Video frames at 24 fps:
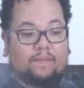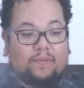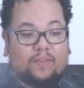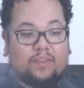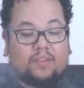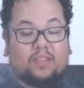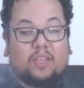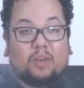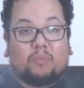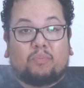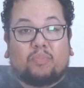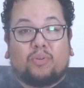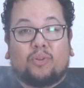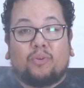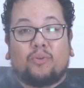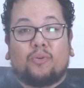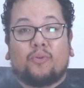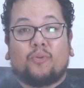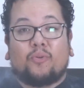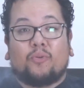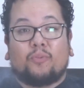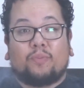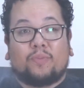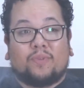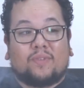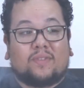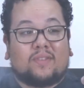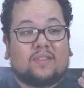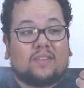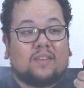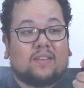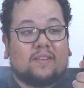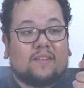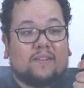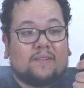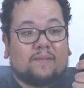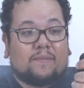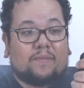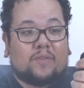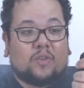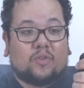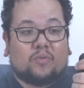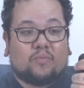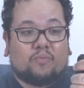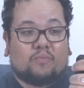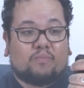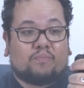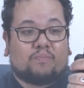This thing plumes.
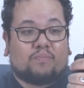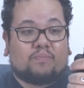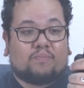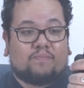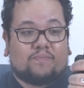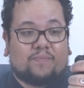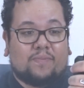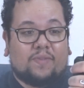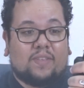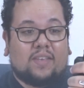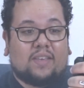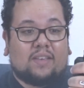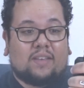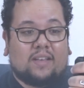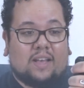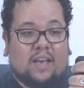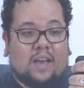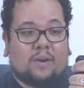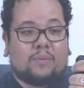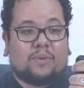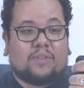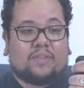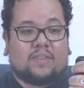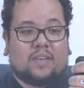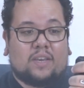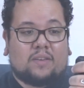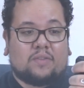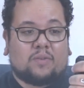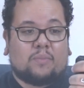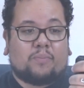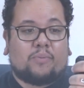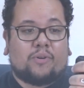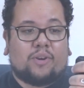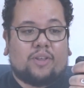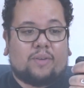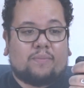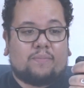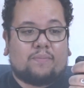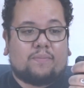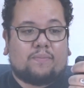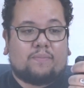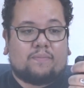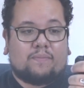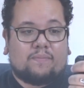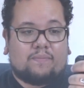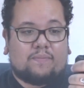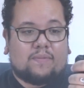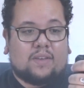This, I would say, is a pretty,
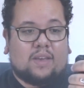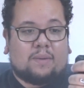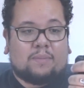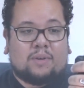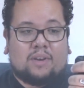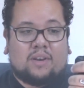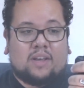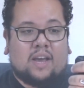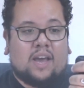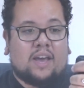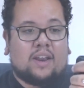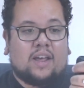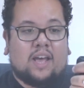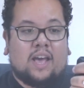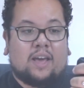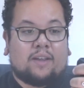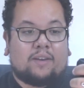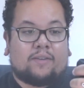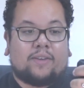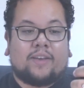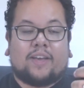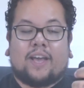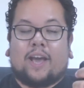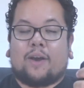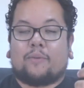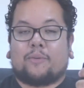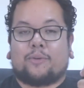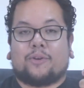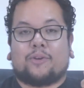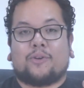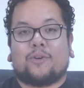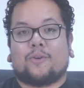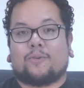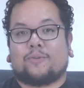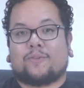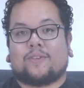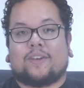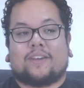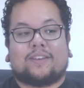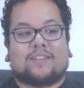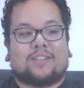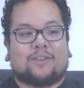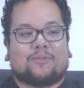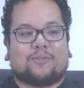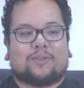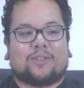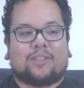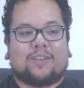I mean, I wouldn't know
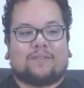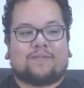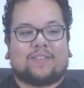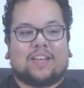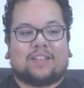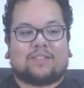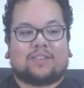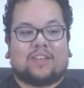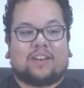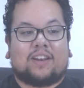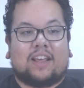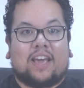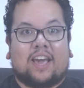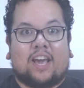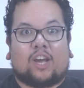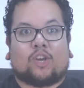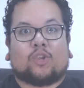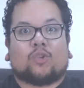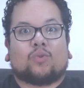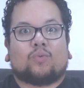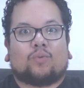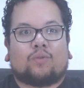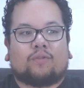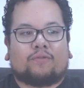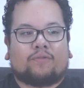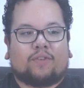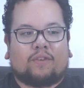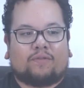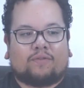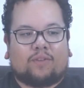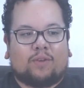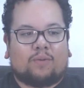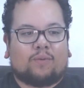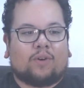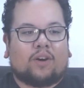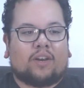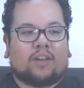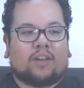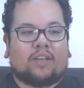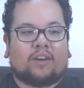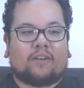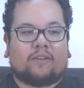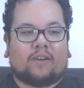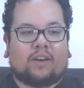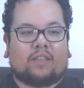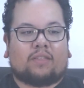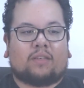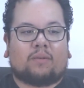scientifically if that's an actual 50 watt hit
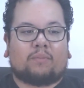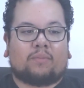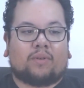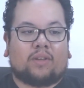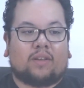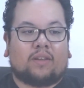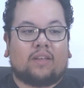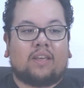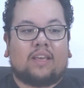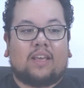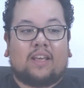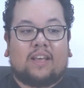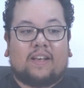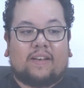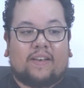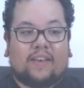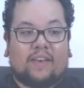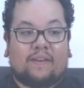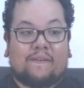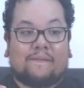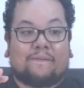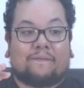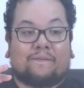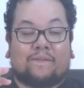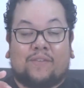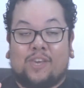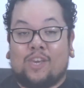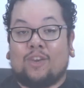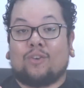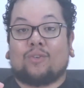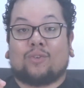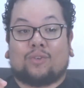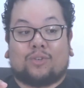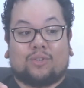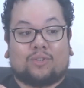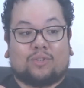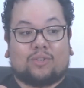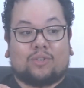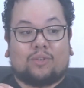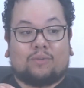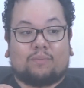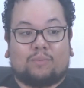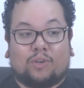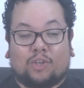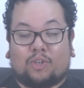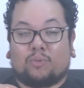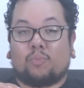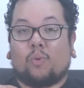or anything, but it feels
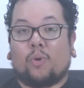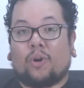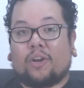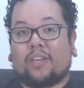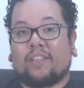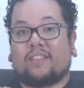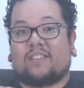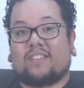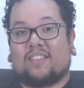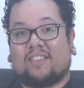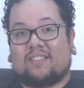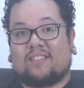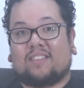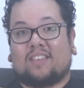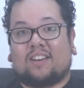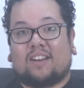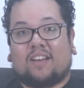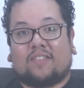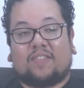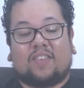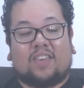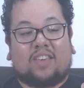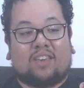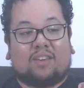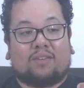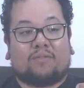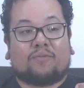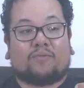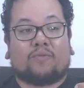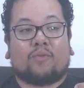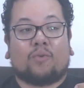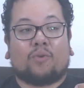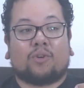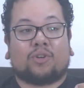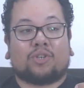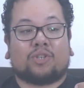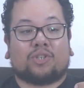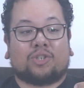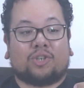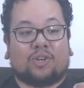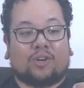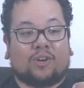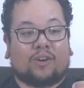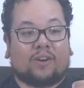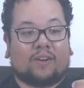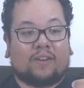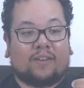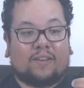much more consistent on the hit for
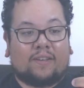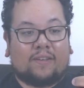sure.